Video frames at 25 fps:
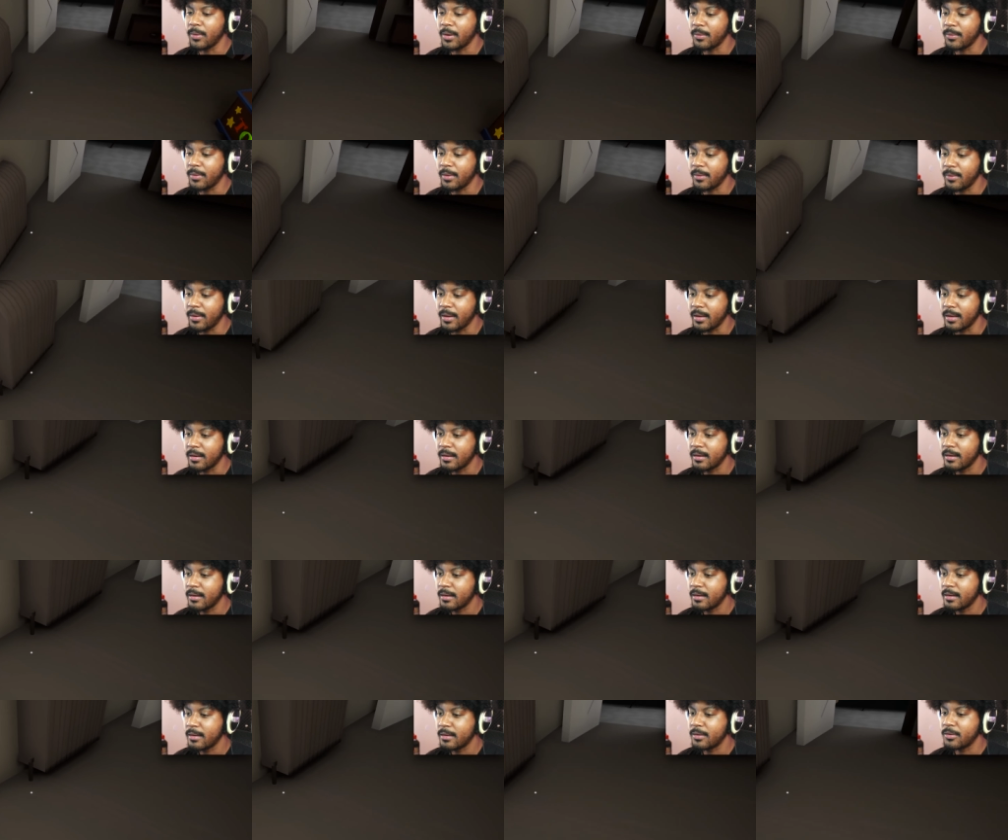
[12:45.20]
wait, wait, wait.
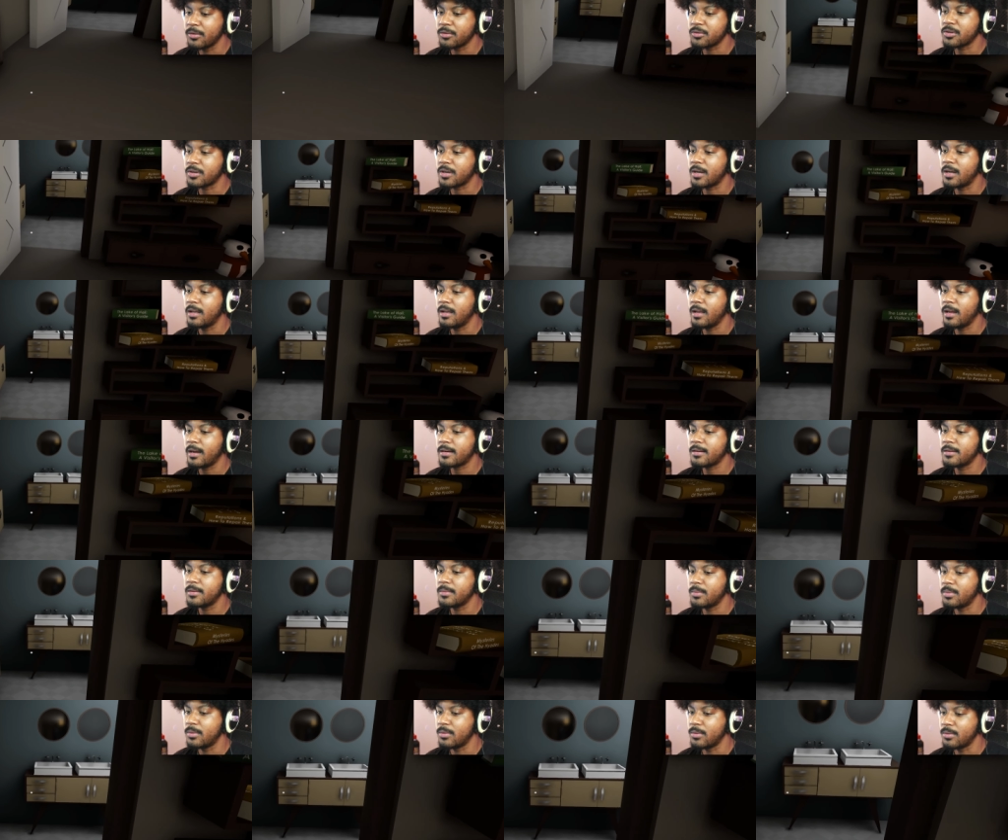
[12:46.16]
There's a
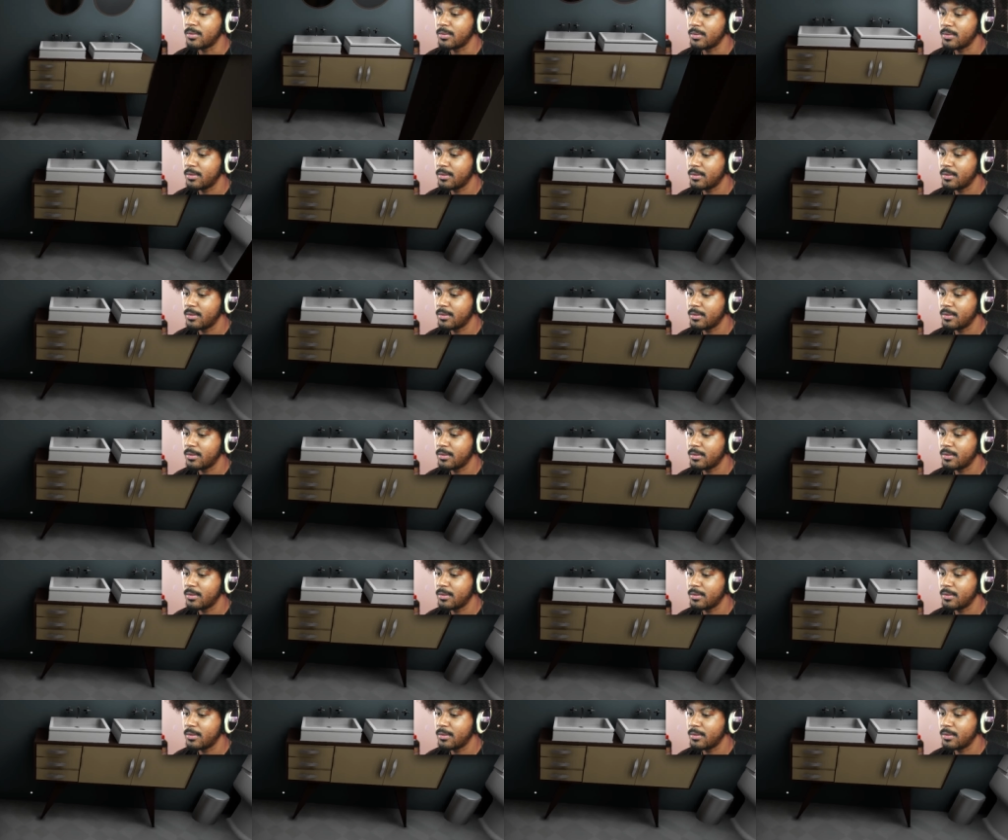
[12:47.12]
collectible.